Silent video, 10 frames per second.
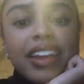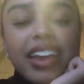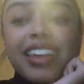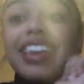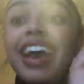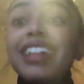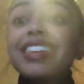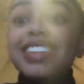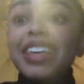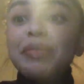Yeah, it
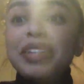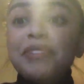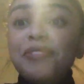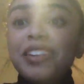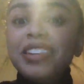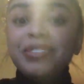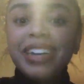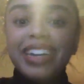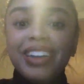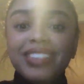looks like I'm in Unfriended
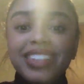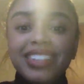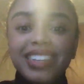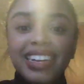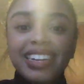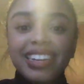right now, doesn't it?